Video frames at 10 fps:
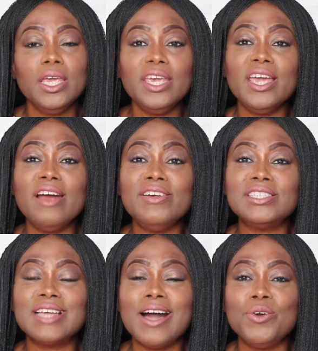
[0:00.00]
here
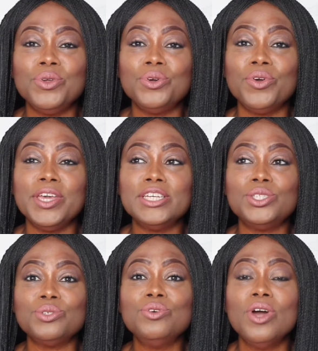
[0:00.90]
is how you're
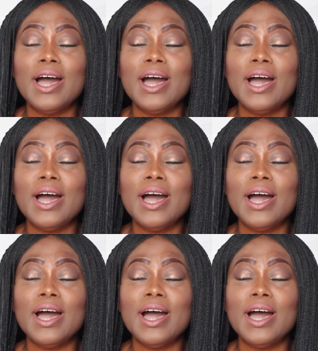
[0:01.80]
going to